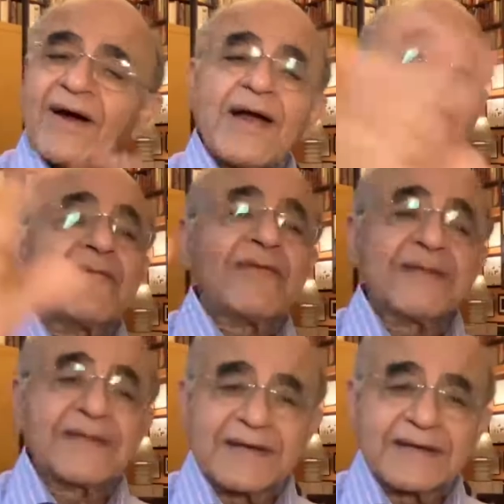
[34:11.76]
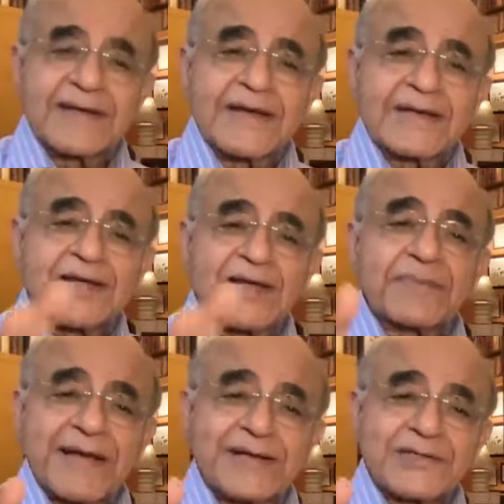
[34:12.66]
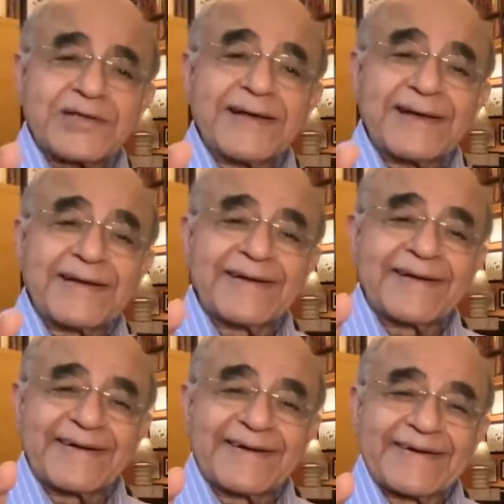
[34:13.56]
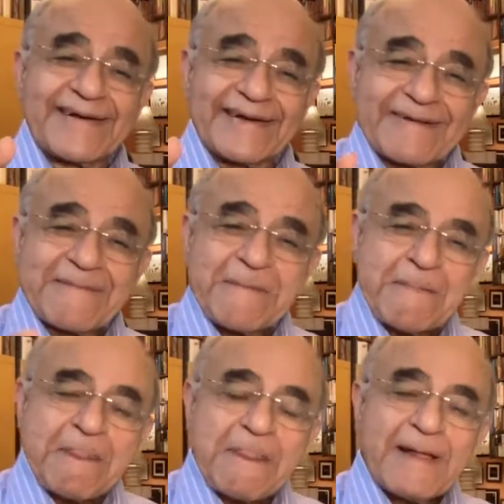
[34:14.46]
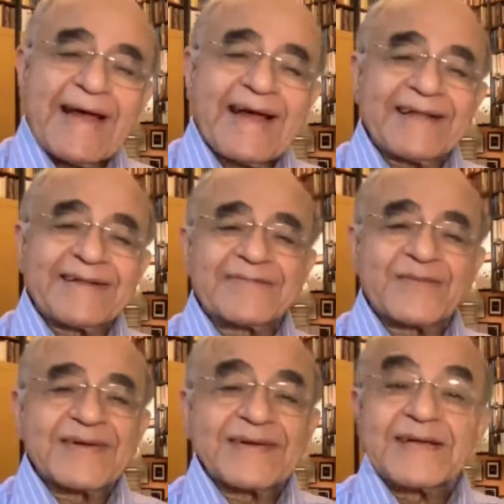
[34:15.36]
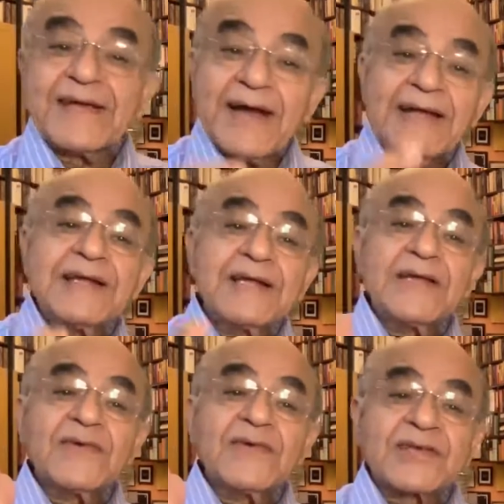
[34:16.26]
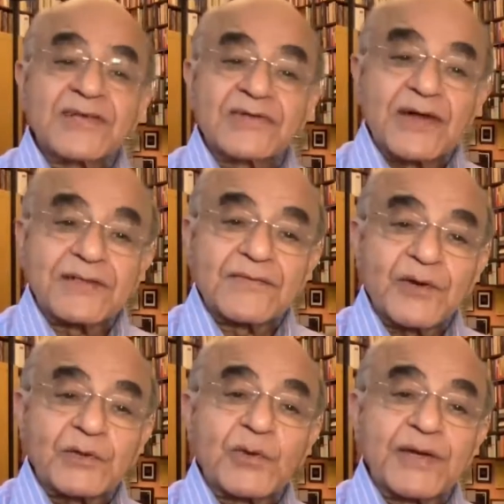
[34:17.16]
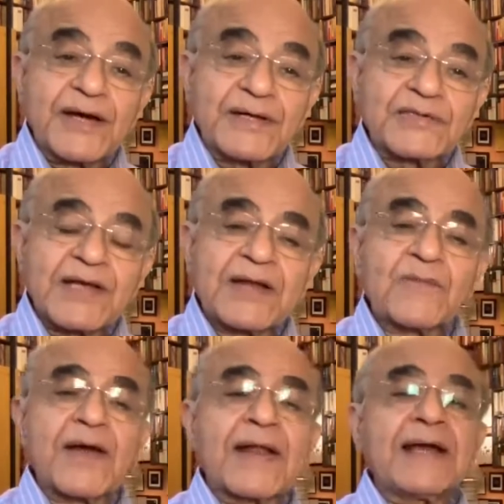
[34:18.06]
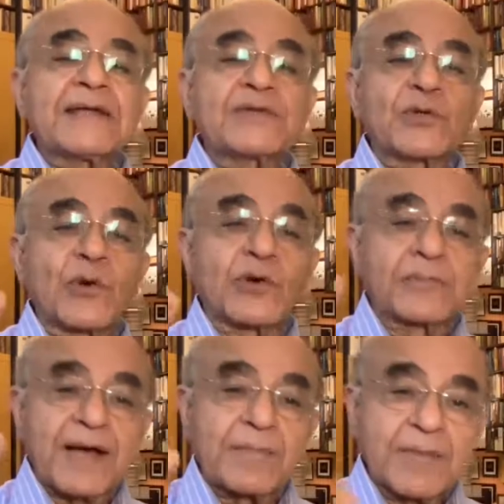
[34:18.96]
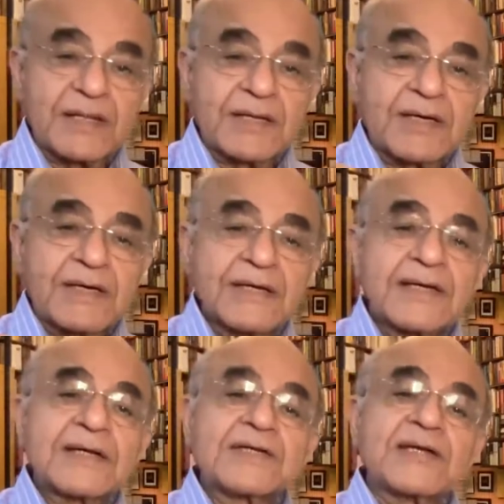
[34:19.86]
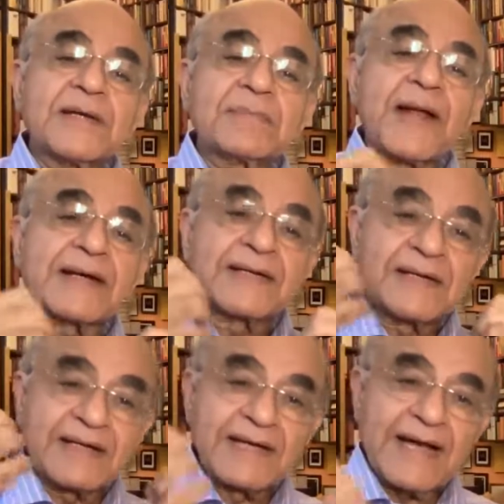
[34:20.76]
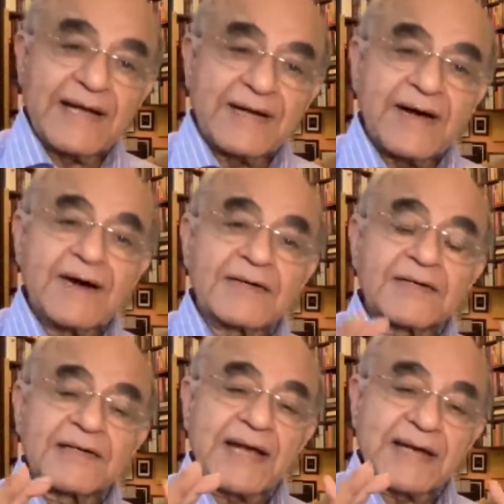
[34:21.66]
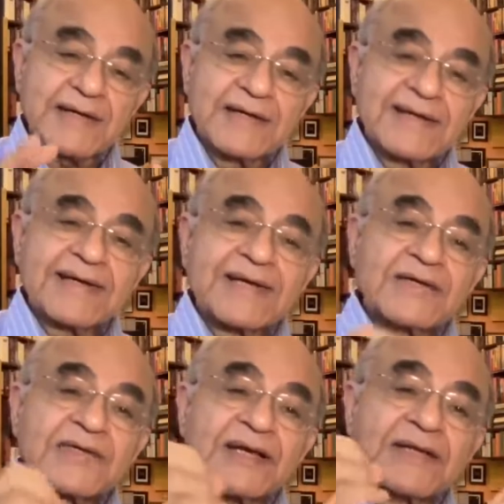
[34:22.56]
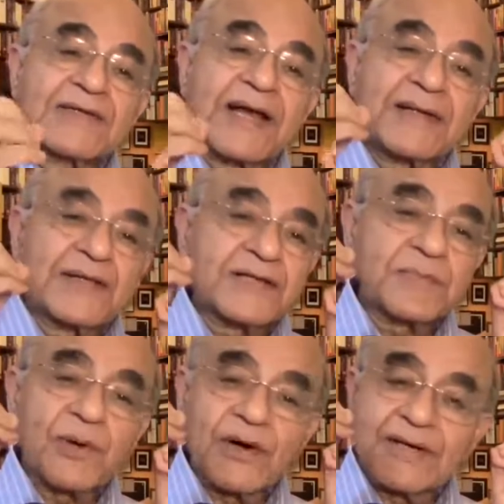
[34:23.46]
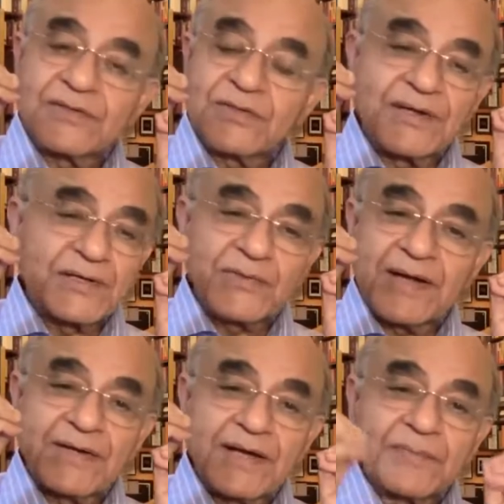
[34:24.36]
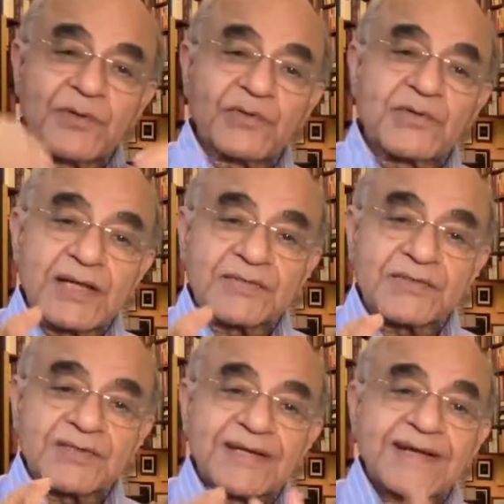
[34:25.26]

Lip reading: everything except engineering. And I did even Sanskrit for 2 years. And when I told my mother, she practically had a heart attack. She said, this boy is going to end up useless.